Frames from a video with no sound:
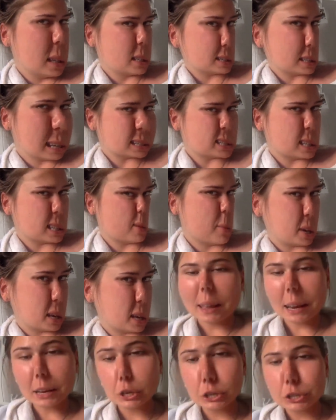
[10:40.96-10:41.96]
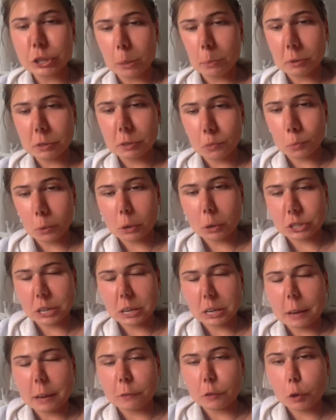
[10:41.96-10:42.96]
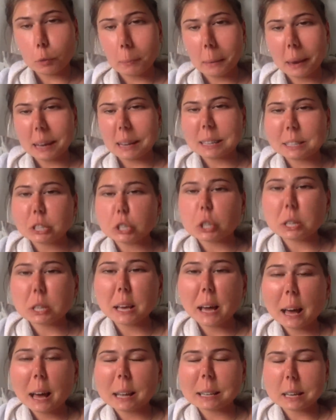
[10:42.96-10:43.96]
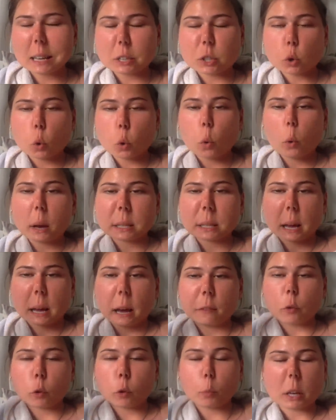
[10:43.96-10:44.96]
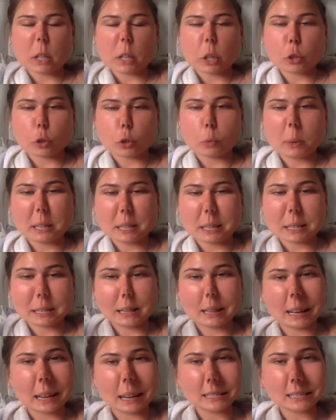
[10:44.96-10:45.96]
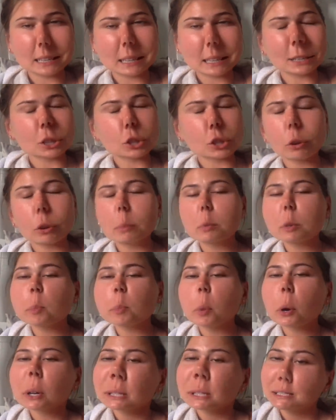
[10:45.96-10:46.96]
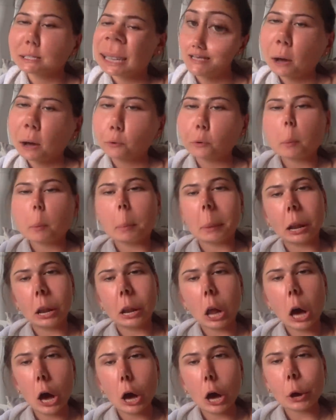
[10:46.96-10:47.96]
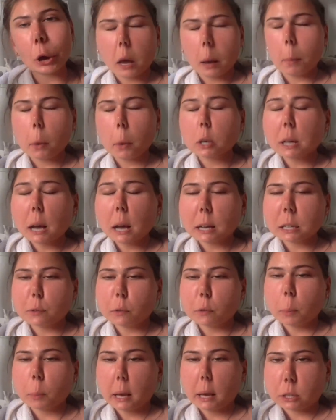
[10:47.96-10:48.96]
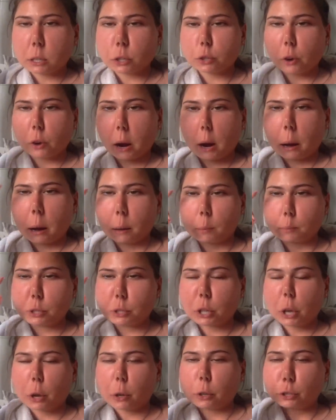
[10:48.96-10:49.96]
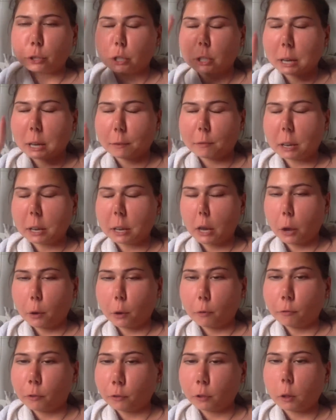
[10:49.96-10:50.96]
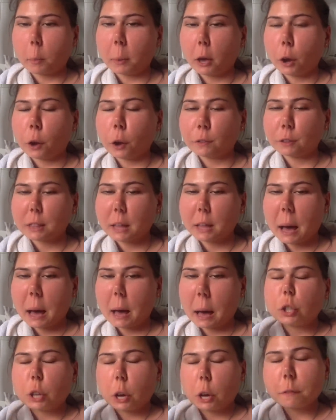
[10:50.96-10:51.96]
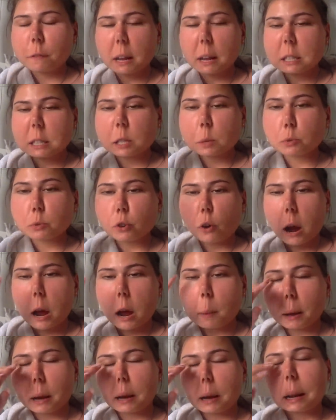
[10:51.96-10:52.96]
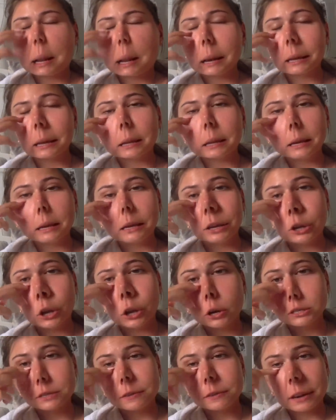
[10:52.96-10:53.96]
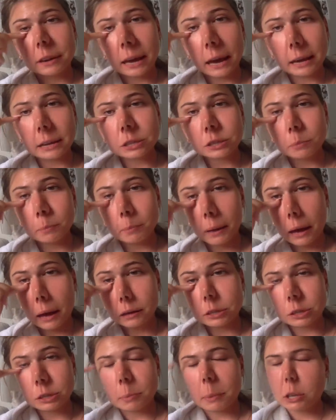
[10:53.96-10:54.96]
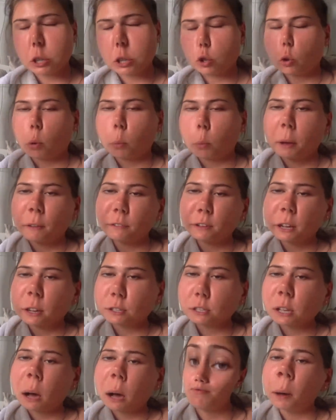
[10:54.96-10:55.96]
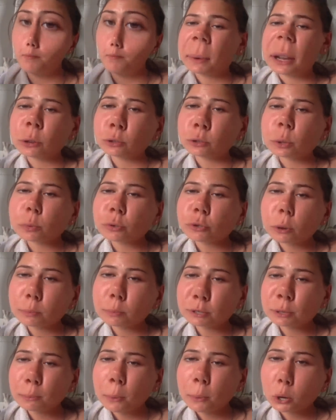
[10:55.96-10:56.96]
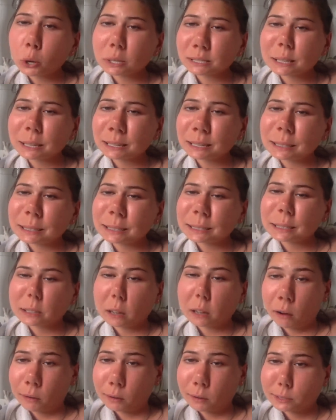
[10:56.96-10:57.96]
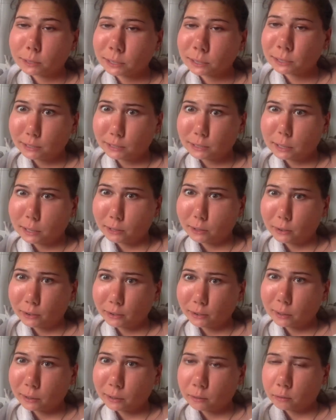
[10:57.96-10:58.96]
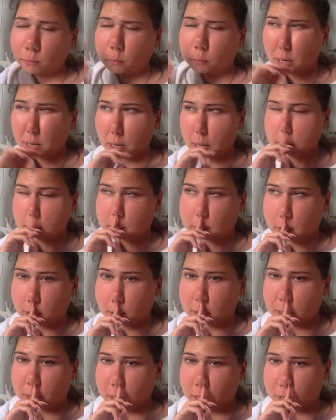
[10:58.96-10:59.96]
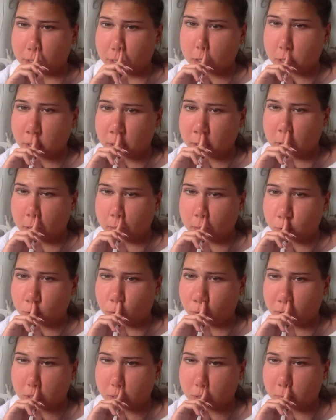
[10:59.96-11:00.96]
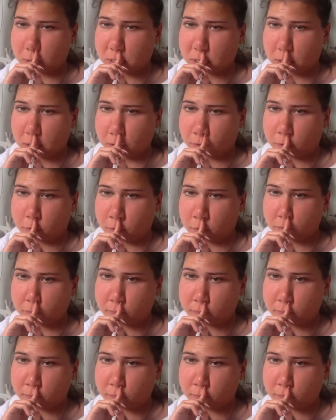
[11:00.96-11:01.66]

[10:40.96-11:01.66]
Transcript: testing me. Thank you so much for watching if you made it to the end. As always, I have all my social medias linked in the description box down below. I'm most active on my Instagram, so you should definitely go and follow me over there. Don't forget to subscribe and click the notification bell to make sure my videos come up in your subscription boxes. God, it's a look. My nan is downstairs. She's gonna think I'm talking to myself.